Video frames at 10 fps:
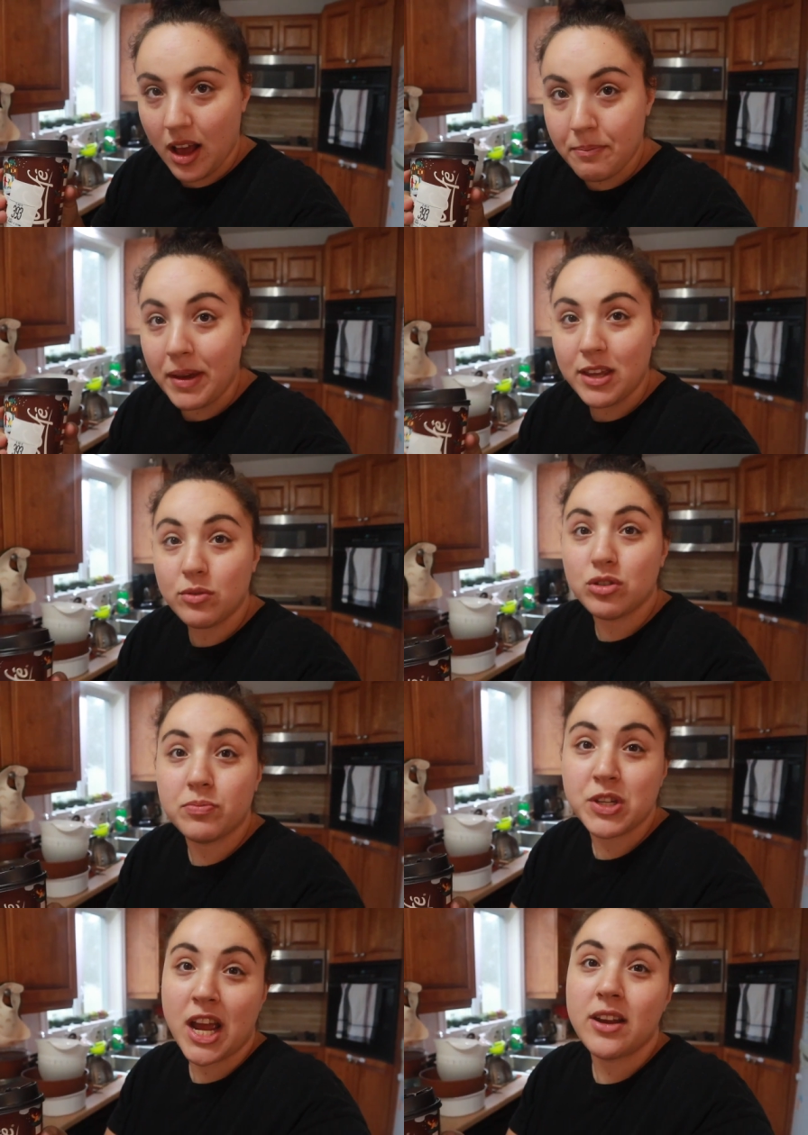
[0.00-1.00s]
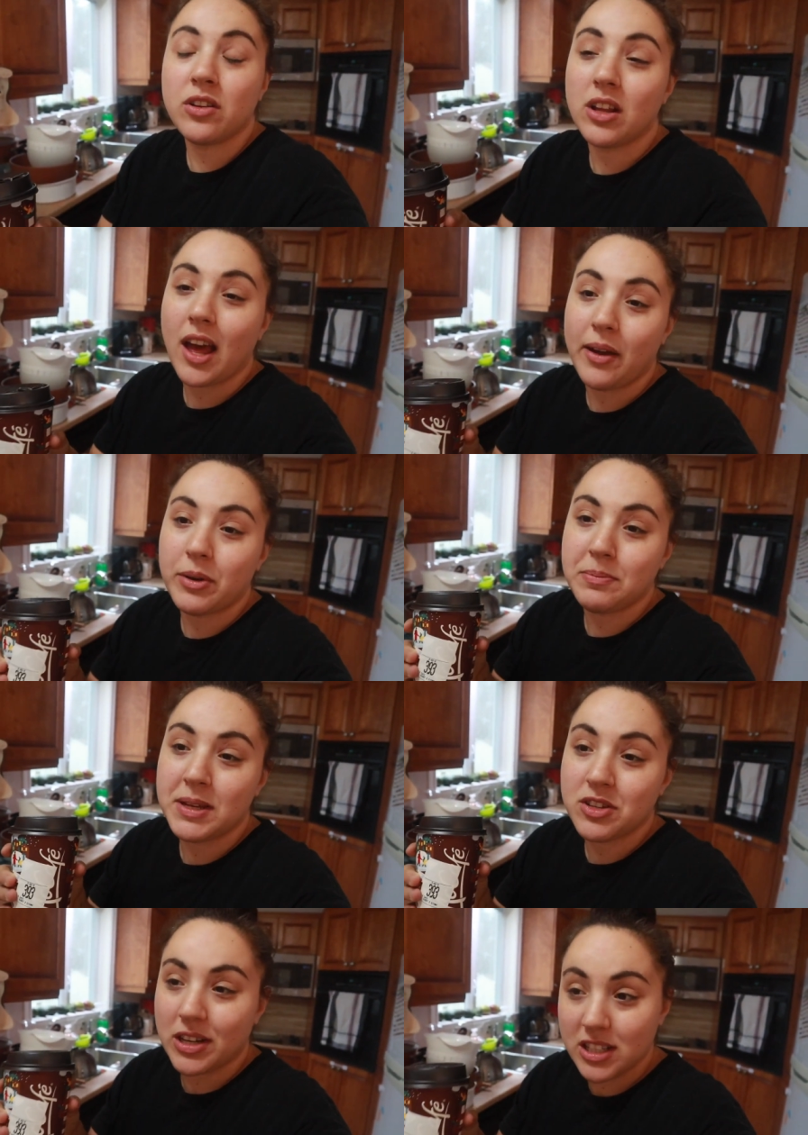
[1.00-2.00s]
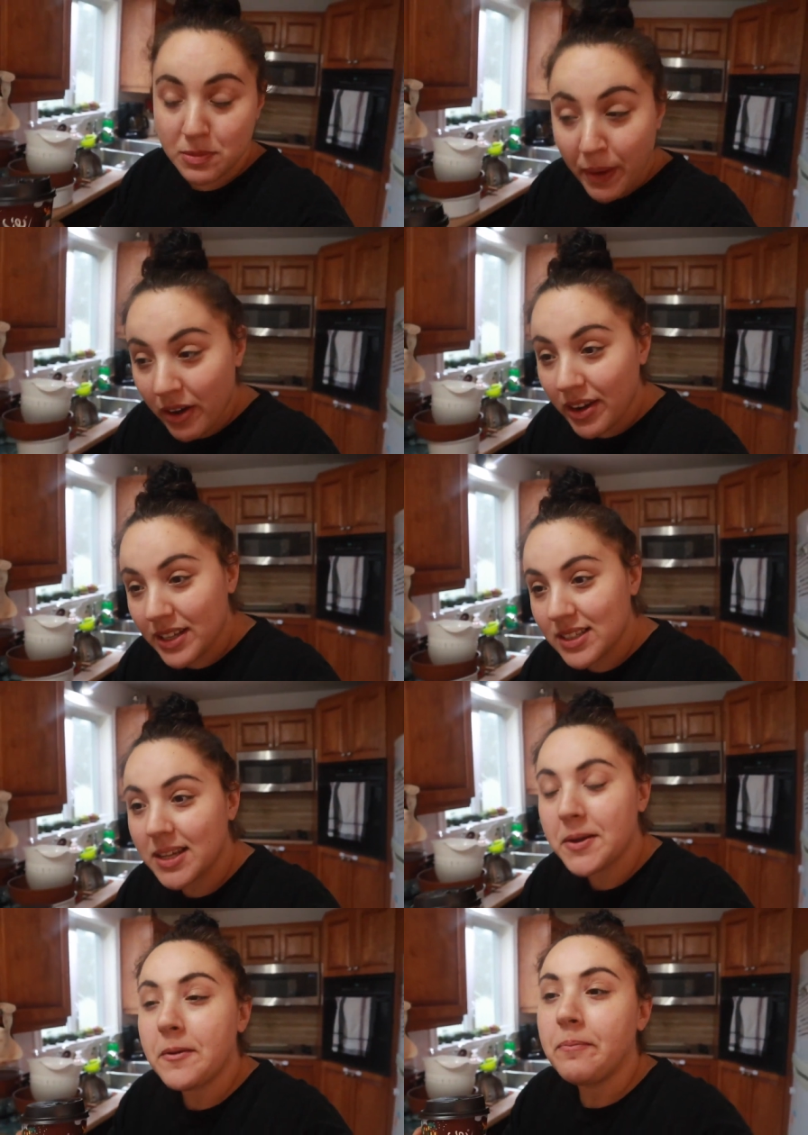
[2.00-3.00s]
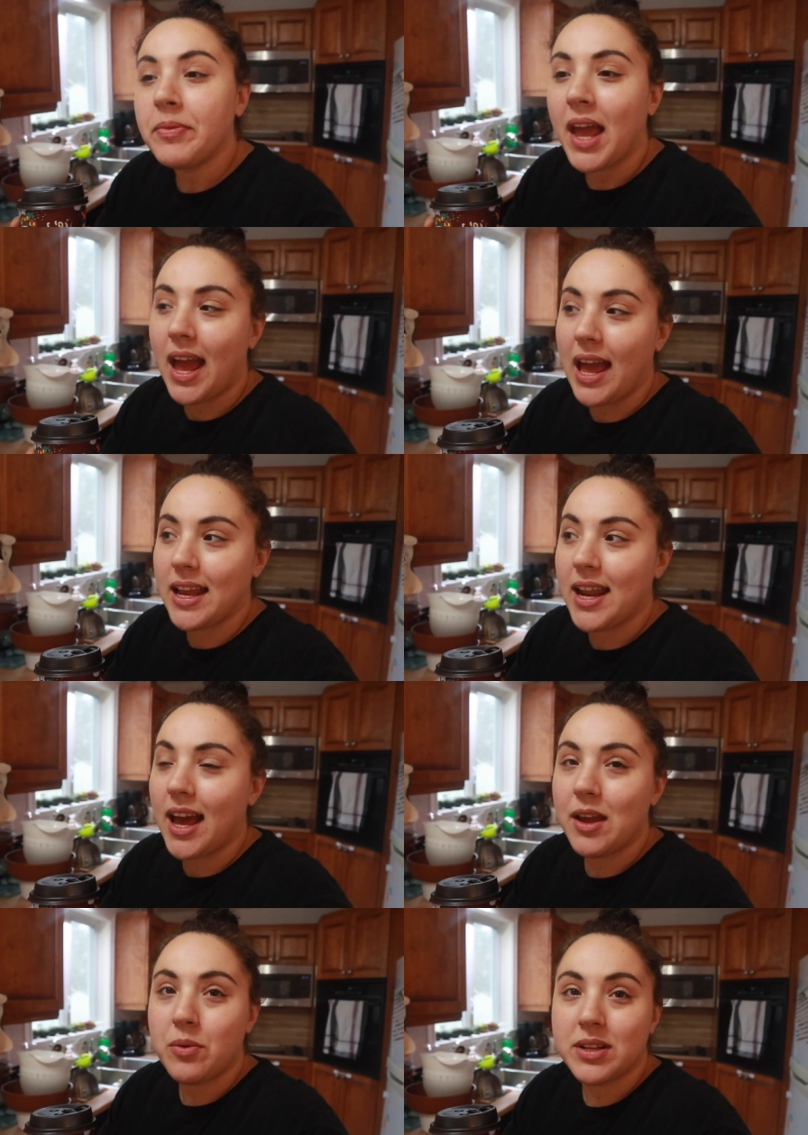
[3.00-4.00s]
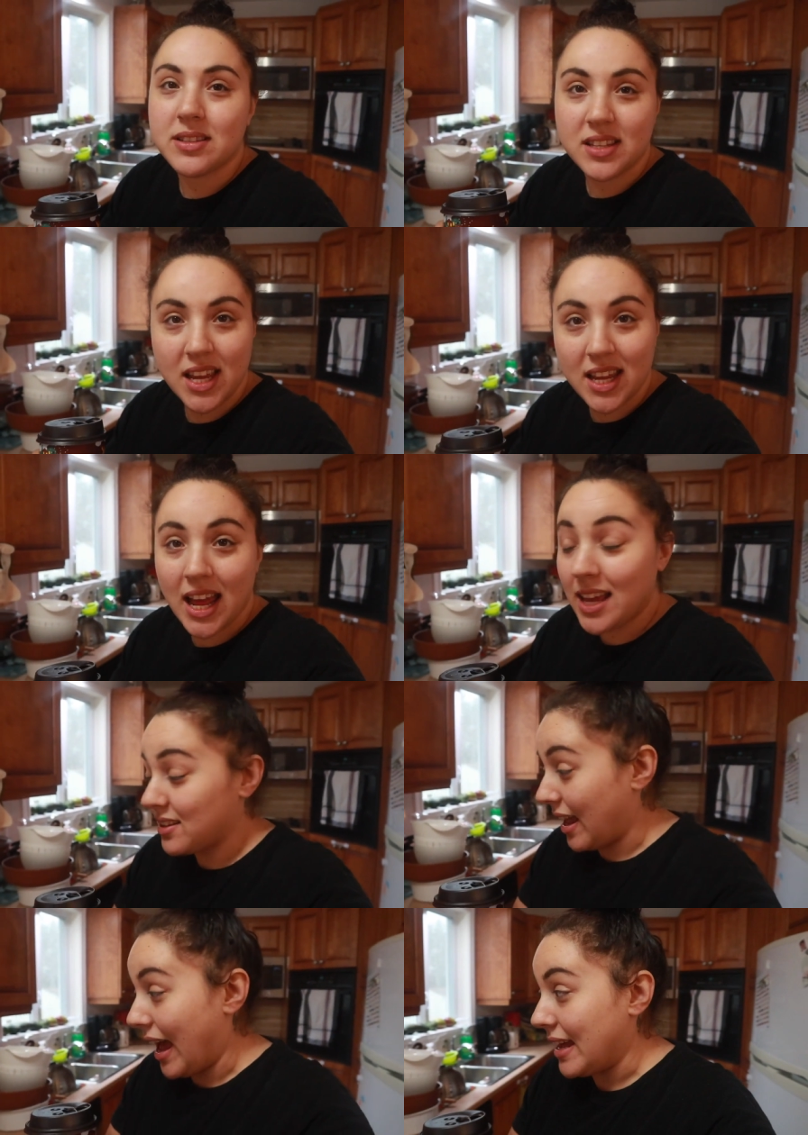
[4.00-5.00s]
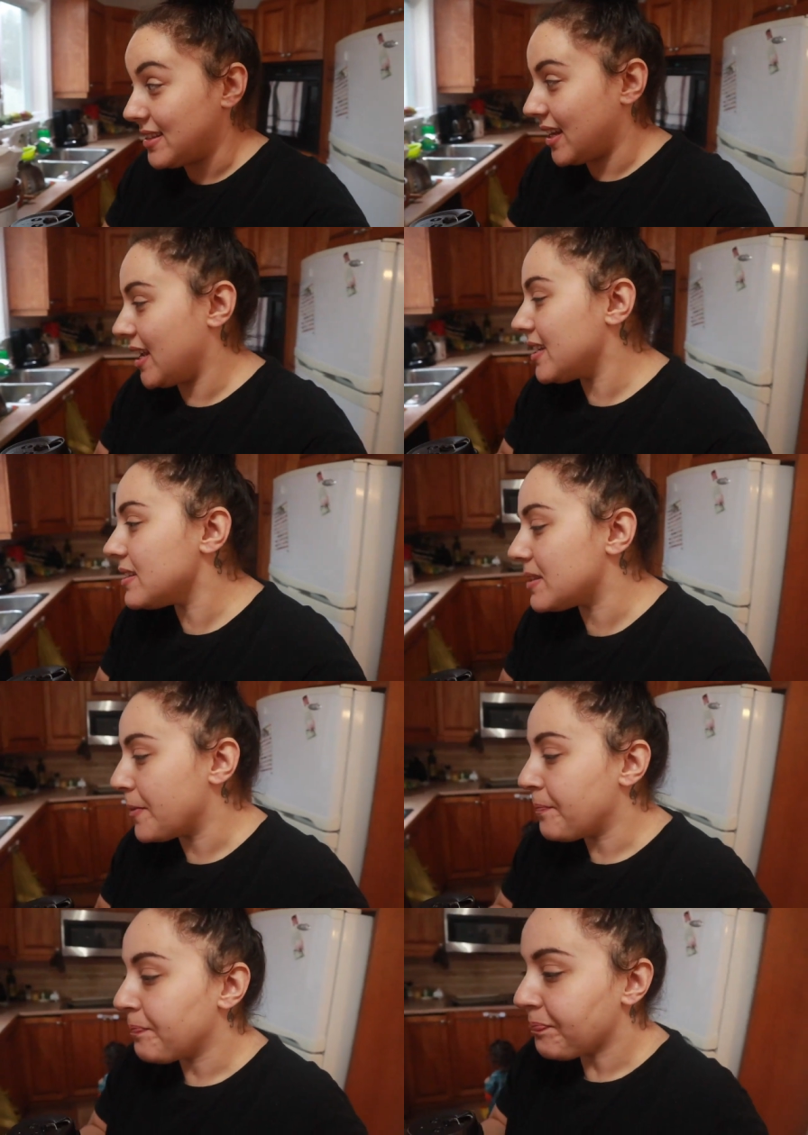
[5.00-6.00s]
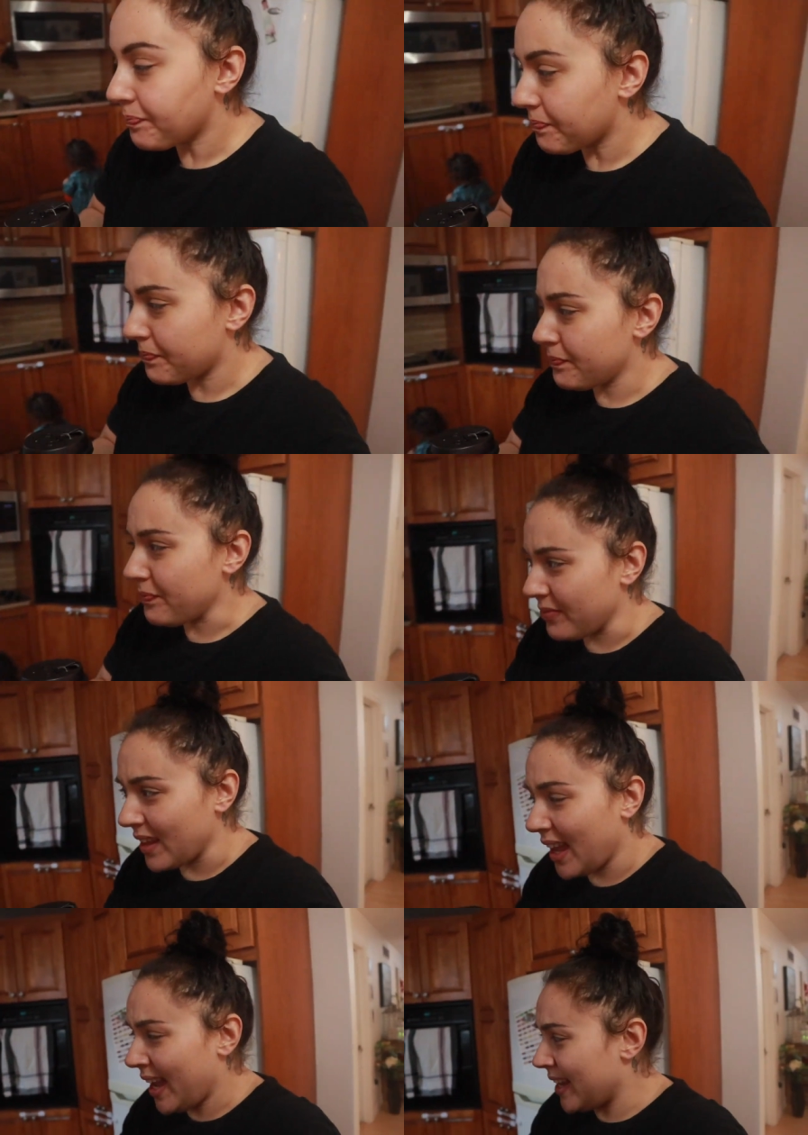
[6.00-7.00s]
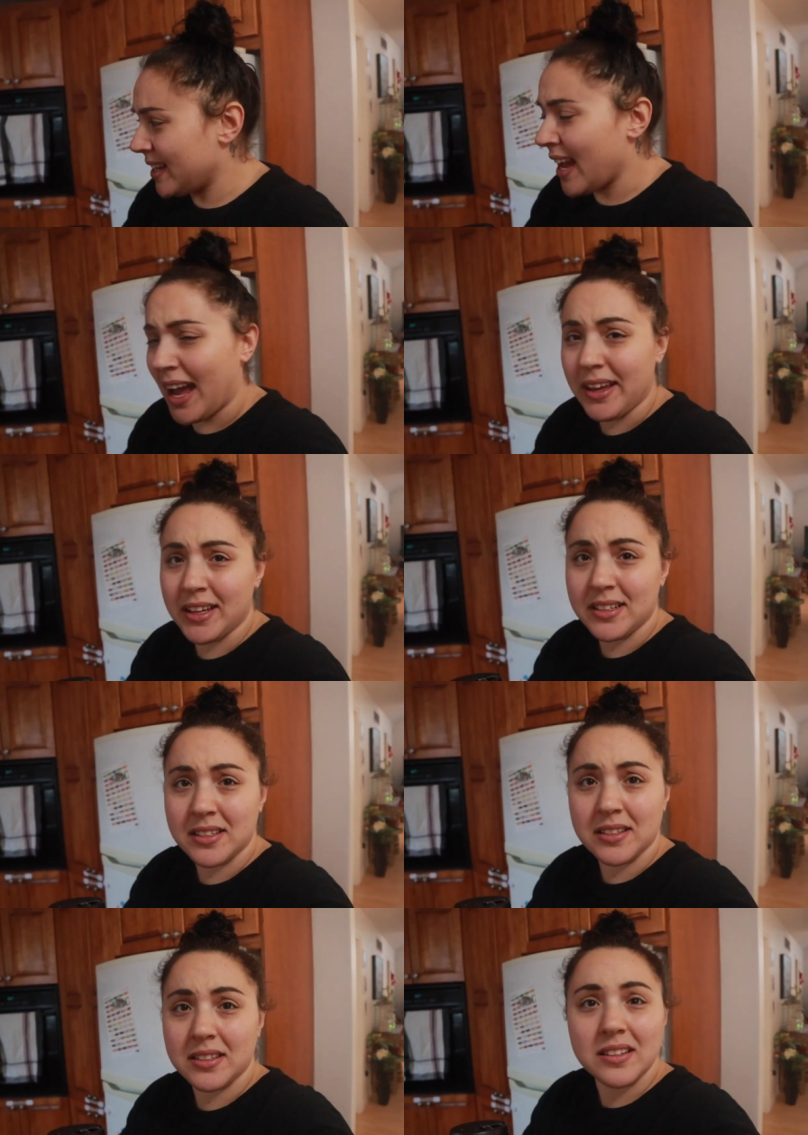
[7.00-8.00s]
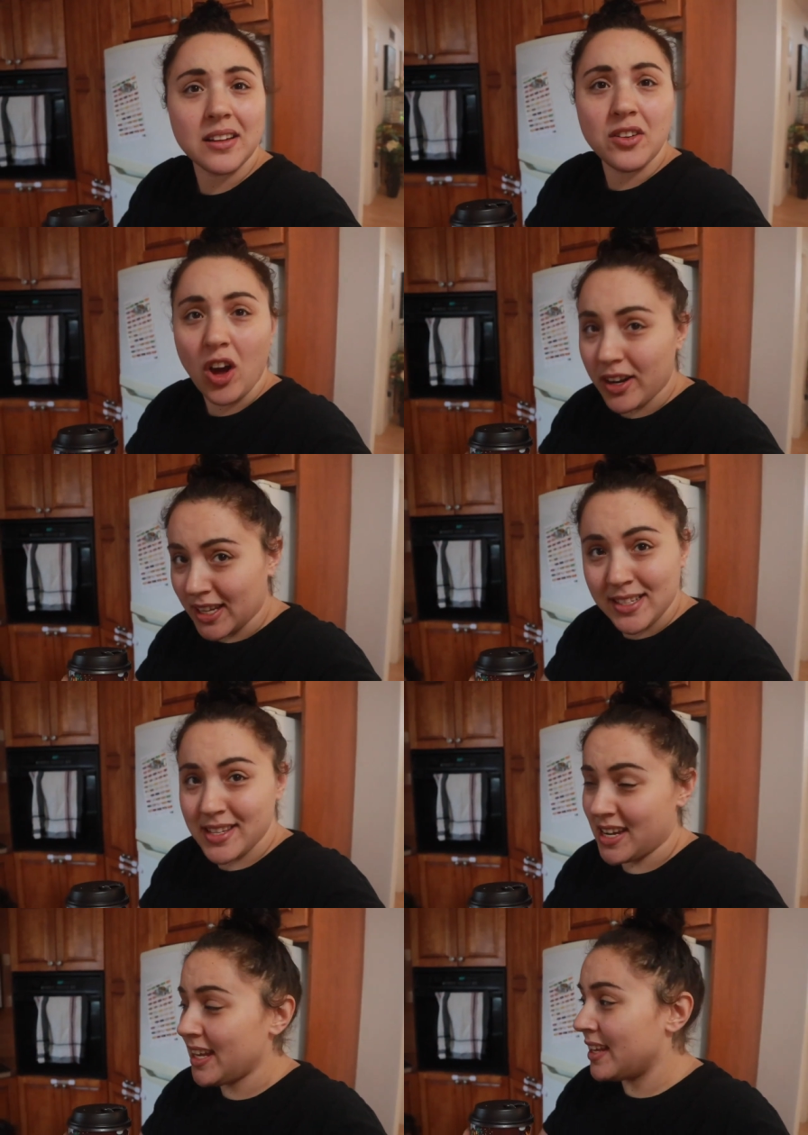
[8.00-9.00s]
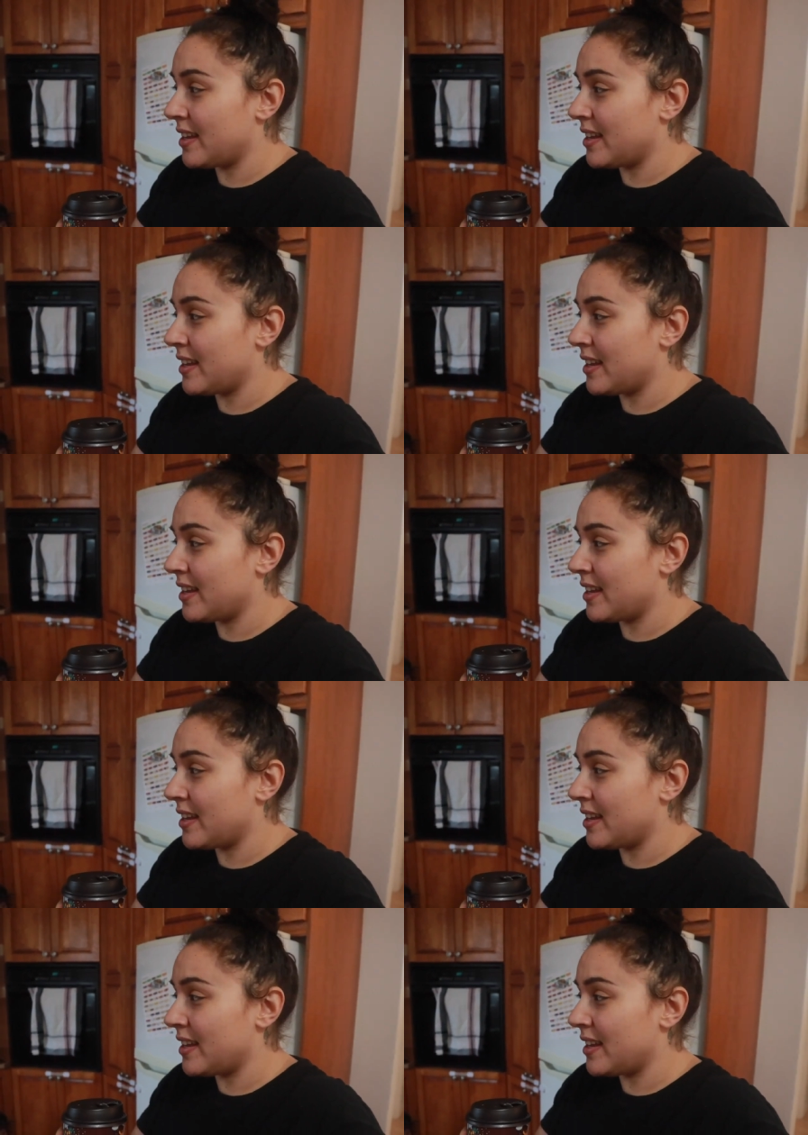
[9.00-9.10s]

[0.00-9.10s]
my YouTube channel, I would be transparent and I would say it as it is. And yeah, it's not easy